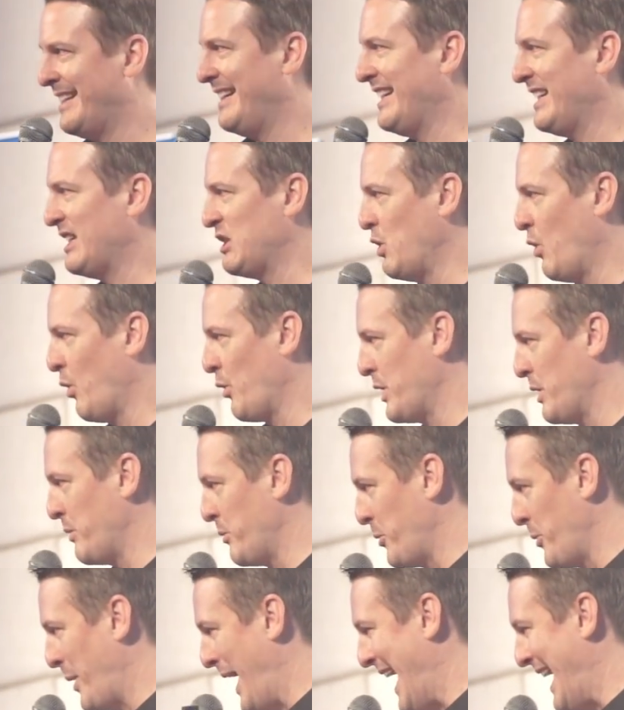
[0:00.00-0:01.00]
to ignore them,
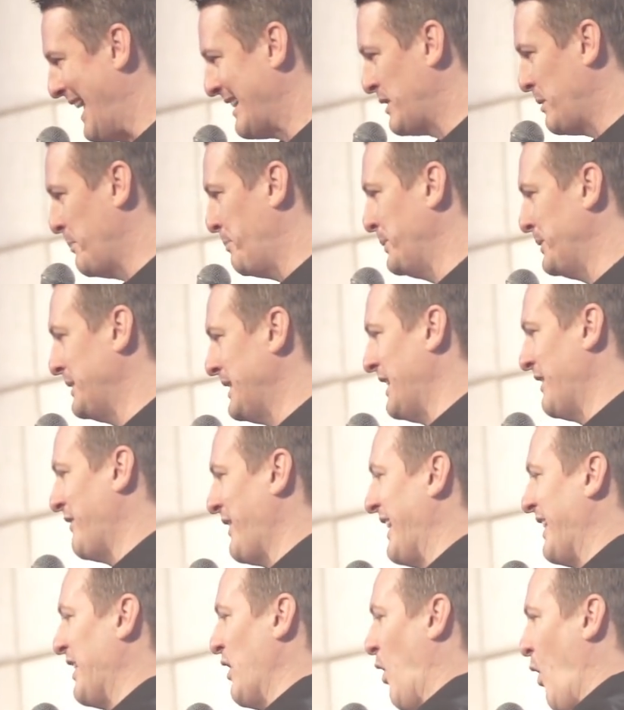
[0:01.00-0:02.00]
and we had to believe
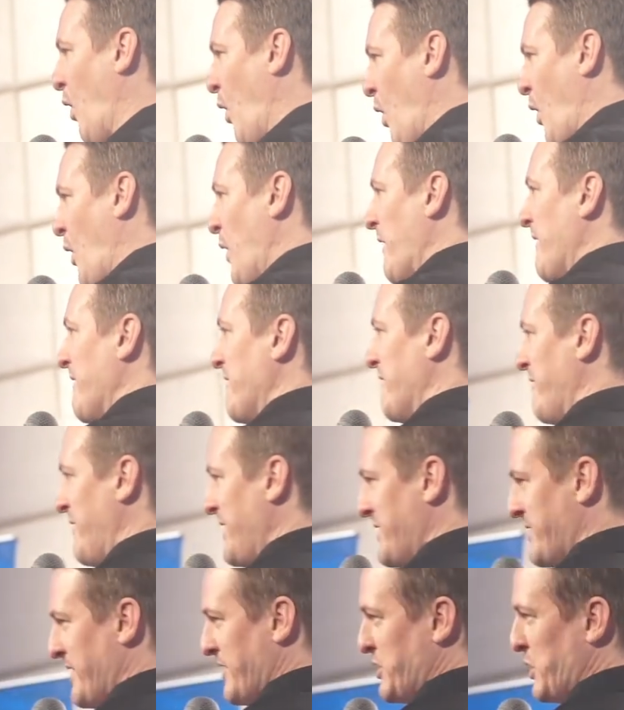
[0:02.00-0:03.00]
in our
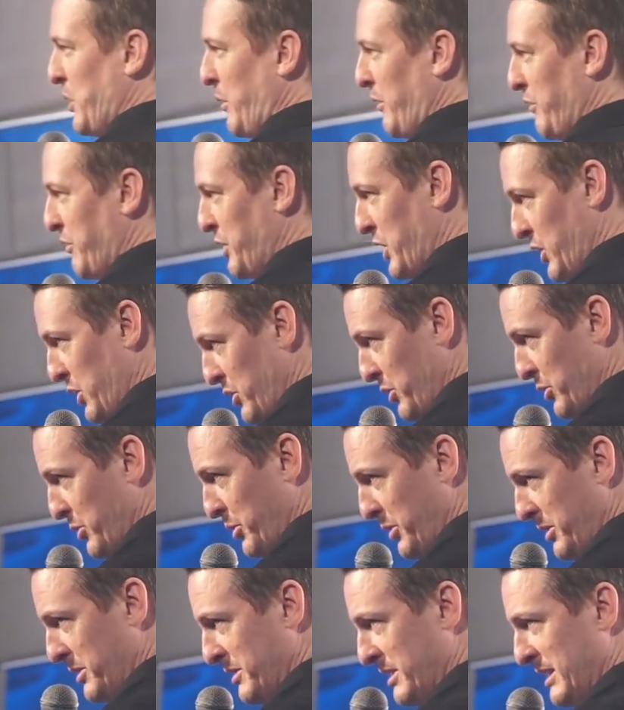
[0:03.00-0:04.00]
vision. So if
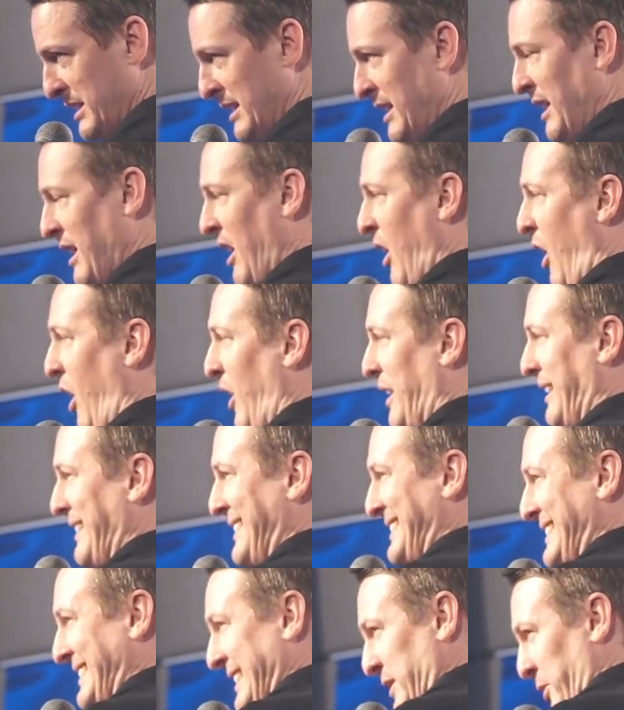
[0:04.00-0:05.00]
you are
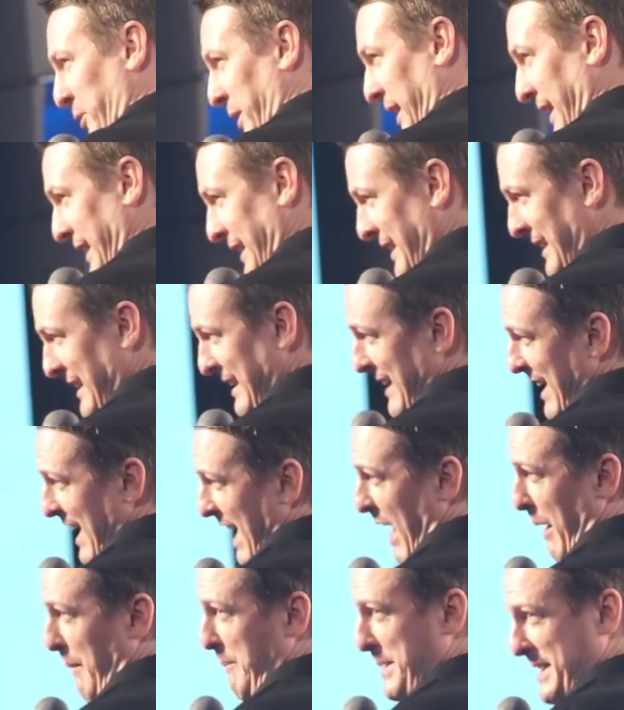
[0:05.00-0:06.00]
considering
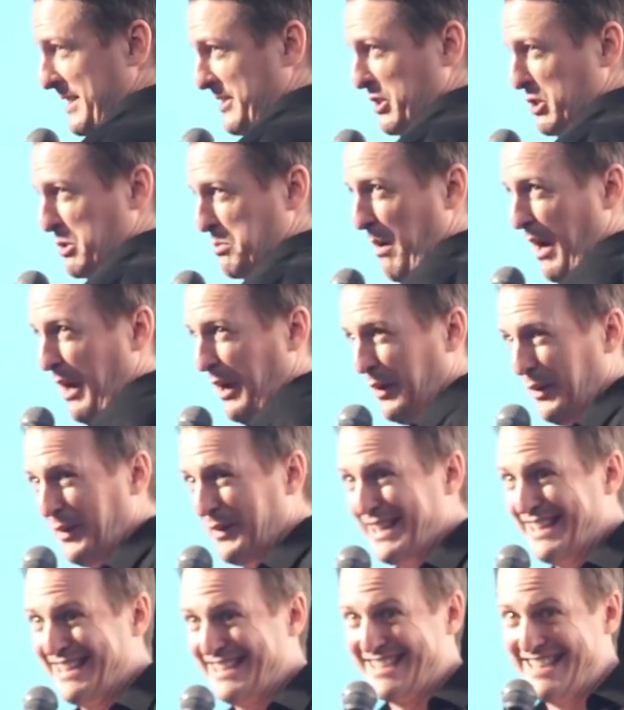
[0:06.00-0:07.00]
a business model
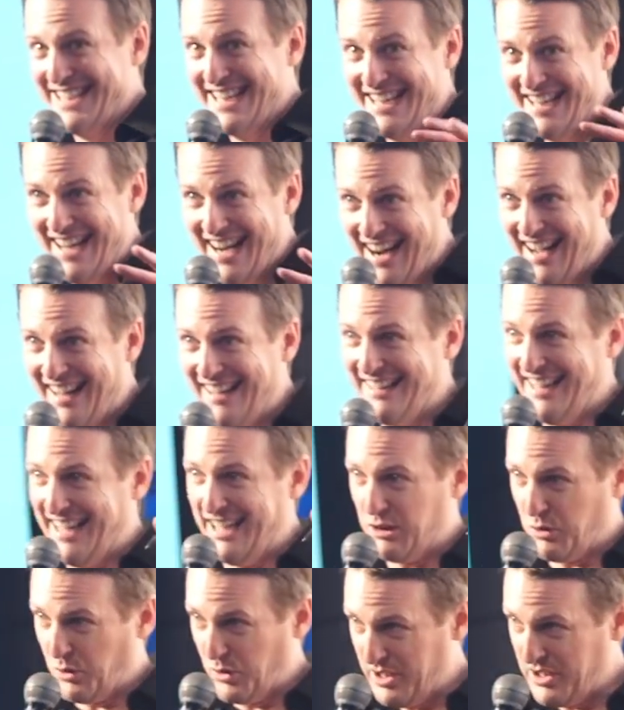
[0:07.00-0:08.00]
that is not
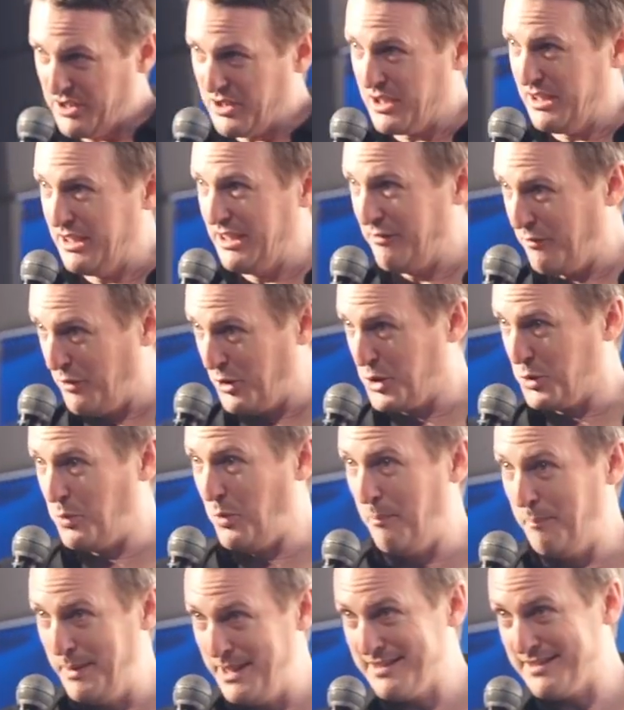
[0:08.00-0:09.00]
a traditionally
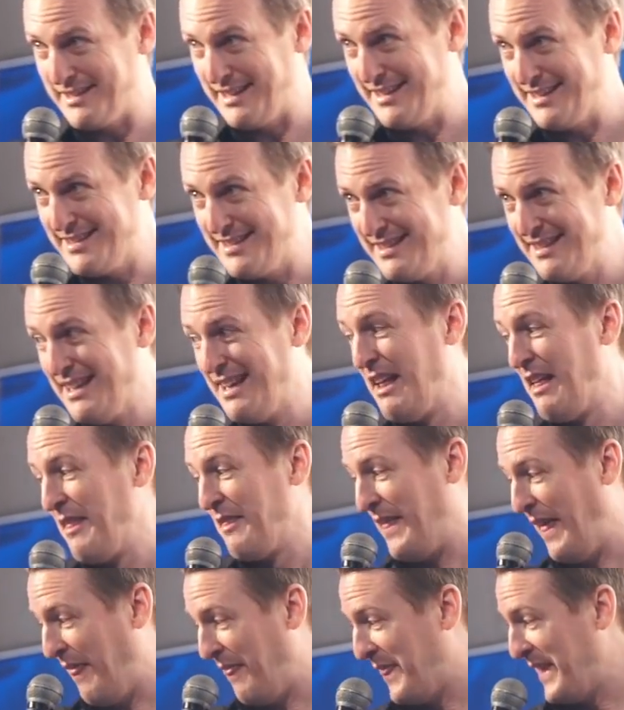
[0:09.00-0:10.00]
virtual business,
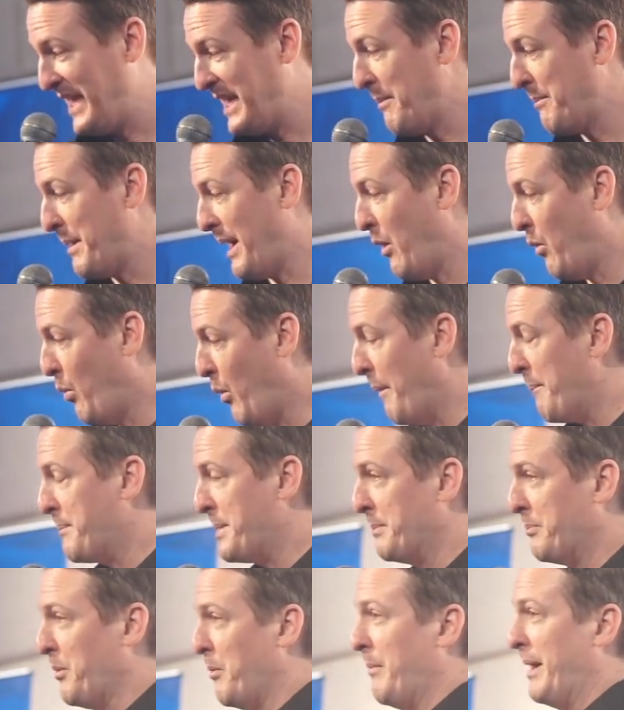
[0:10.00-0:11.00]
then think about what
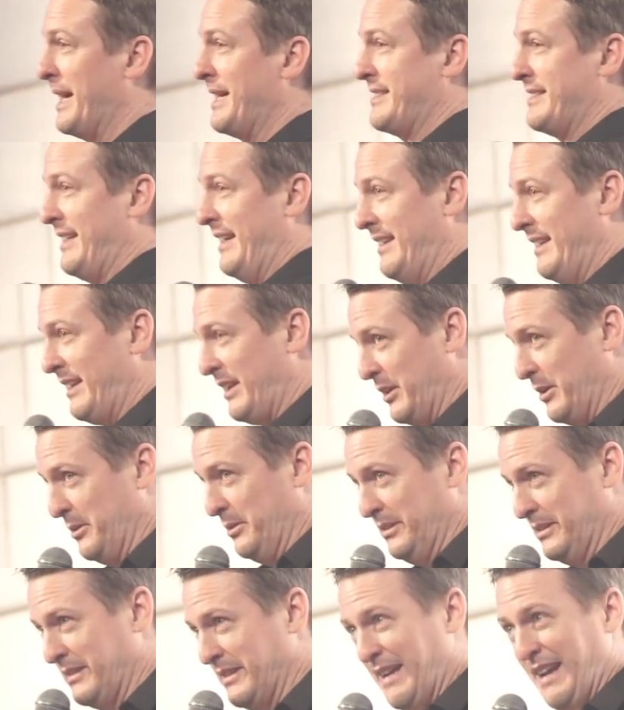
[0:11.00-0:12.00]
people might say to
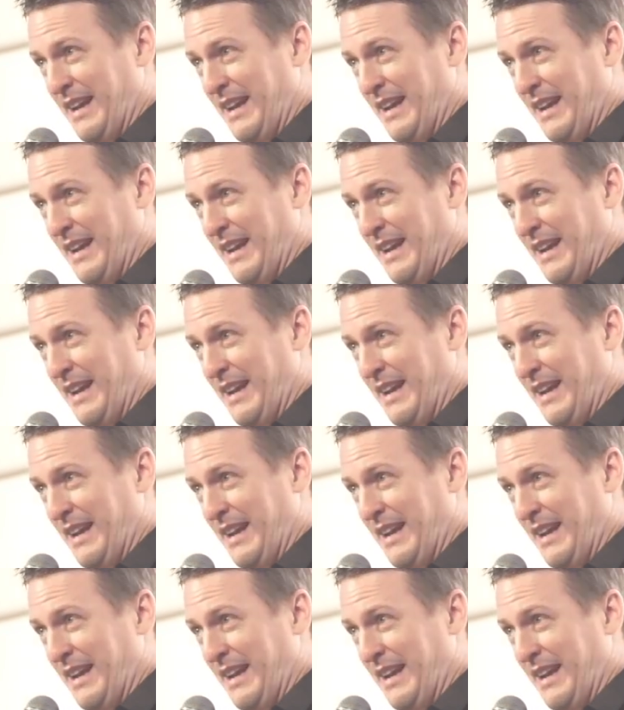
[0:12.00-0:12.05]
you,